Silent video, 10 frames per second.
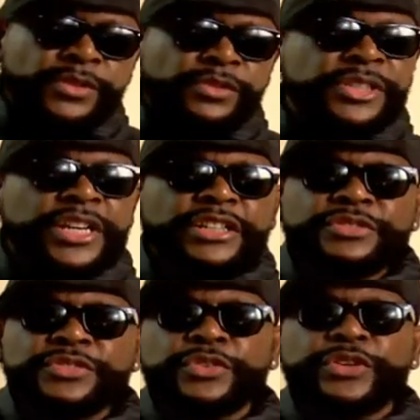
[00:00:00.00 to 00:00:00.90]
you tell
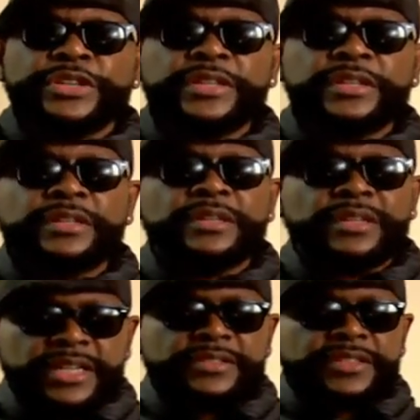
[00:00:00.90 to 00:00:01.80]
your story,
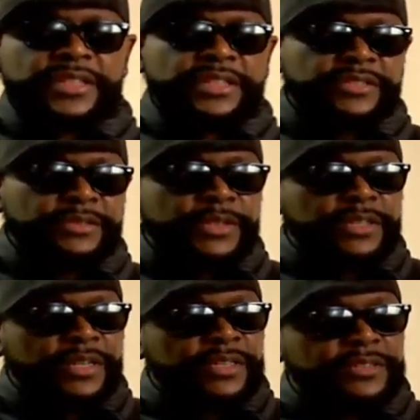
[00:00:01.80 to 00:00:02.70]
Alexa Henderson,
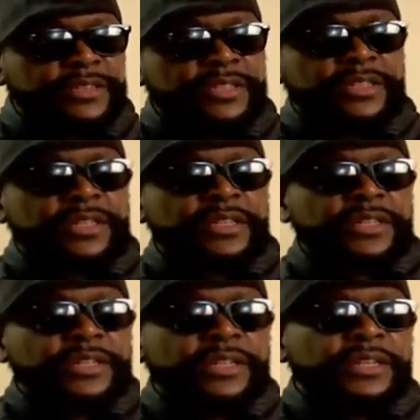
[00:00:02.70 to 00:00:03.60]
because,
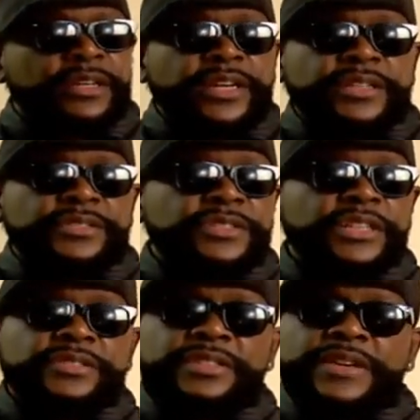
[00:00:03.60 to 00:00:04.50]
hey,
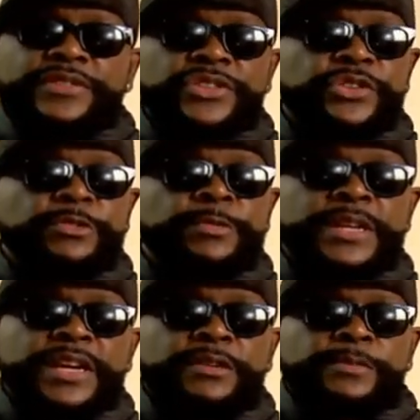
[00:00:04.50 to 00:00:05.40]
6, 7 years from
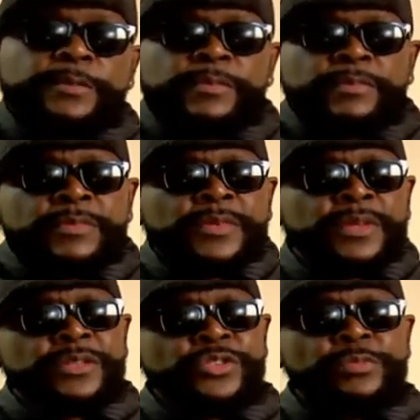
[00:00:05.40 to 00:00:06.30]
now,
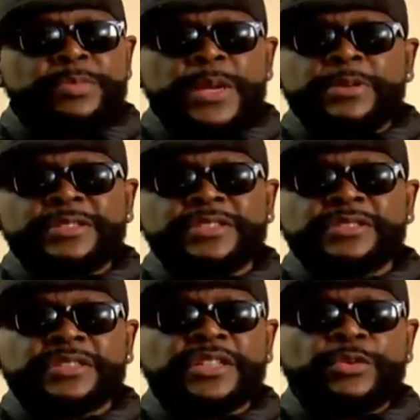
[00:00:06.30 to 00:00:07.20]
you'll be able to
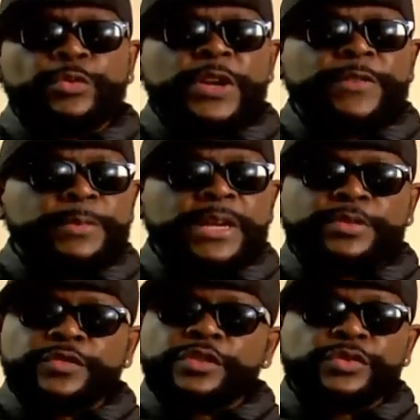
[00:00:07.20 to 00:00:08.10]
just get away from that
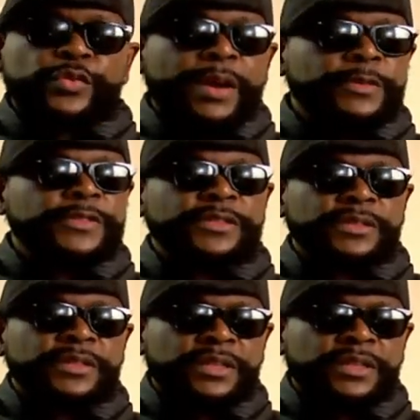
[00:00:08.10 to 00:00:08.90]
Patricia Robinson.